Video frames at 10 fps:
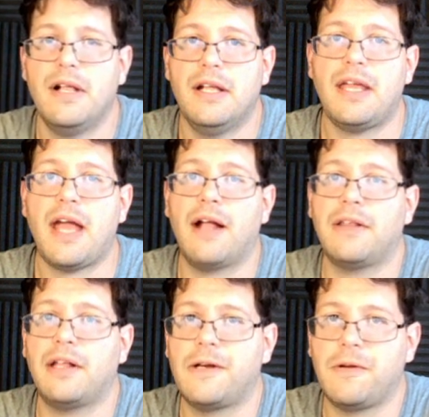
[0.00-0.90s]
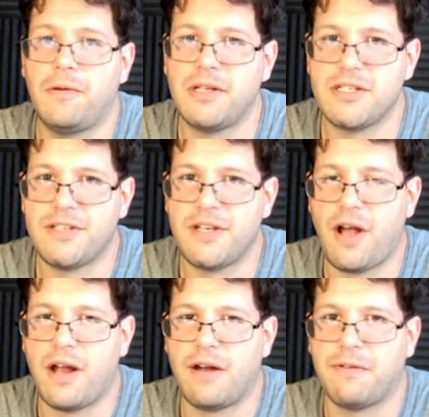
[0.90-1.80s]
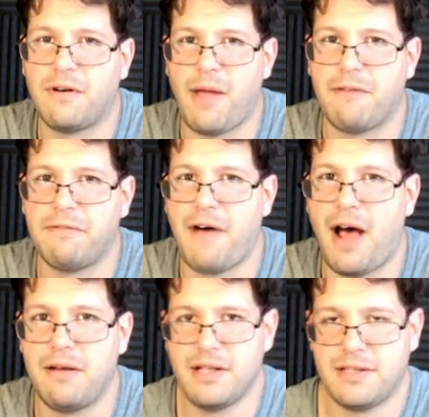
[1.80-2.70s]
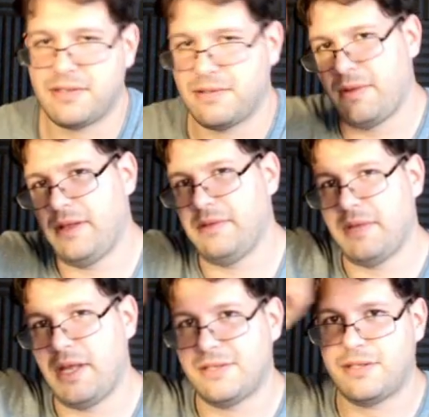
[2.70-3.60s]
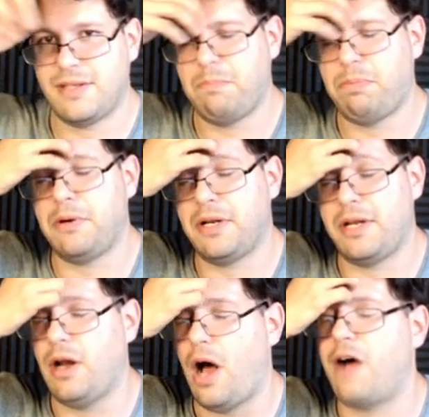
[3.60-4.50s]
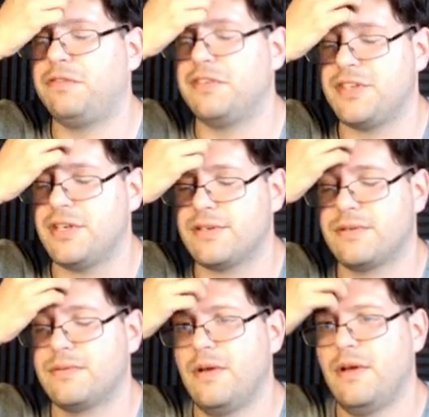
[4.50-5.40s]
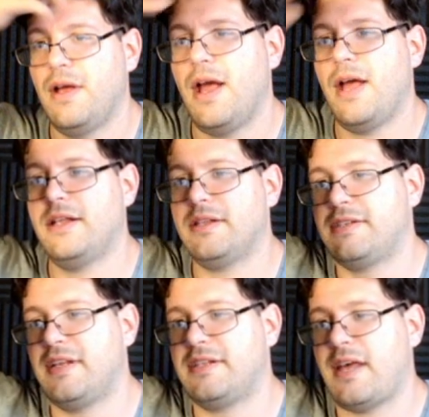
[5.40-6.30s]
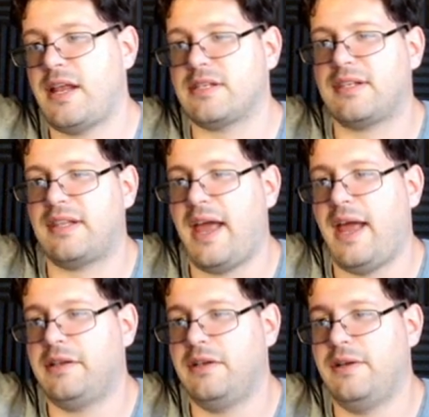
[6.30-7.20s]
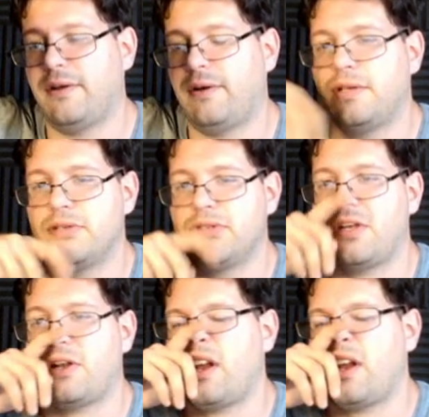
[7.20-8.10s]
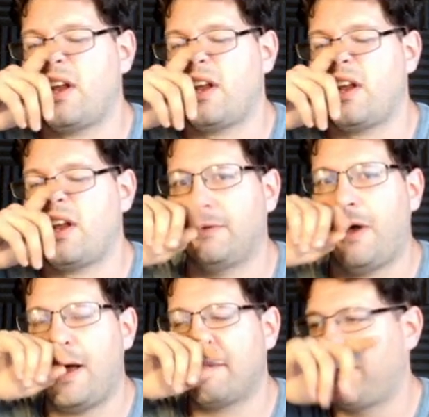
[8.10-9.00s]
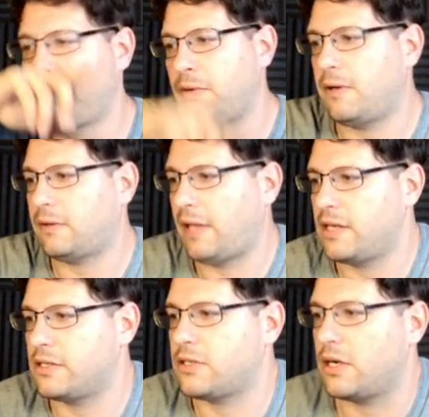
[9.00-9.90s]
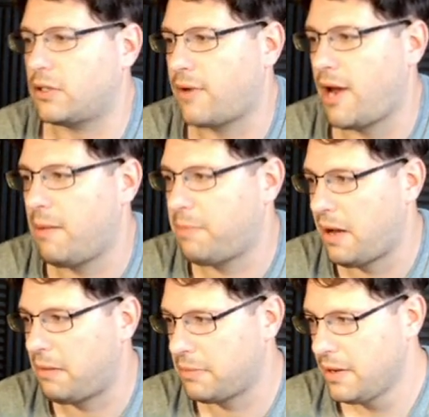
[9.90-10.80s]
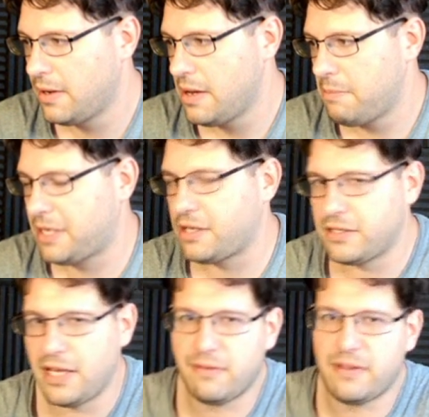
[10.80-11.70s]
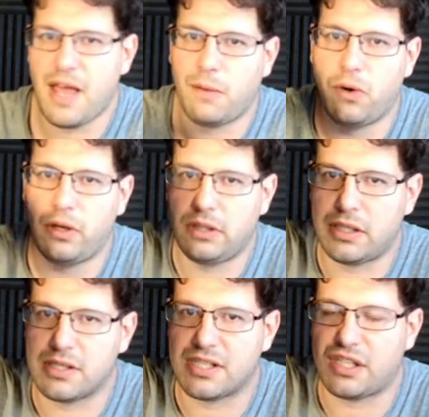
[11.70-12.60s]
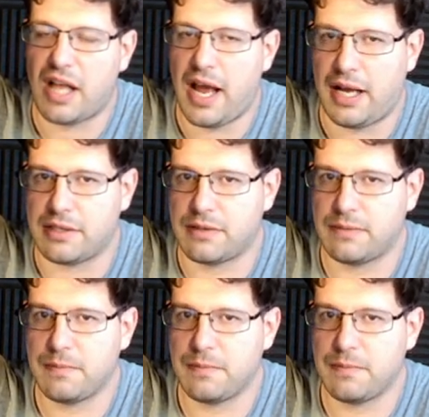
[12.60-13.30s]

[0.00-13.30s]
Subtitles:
Yeah, that you can only sit on it for about 5. They put it in offices, and it sits at a slant, and you can only sit on it for so long before your legs start to cramp up, because even that one little slant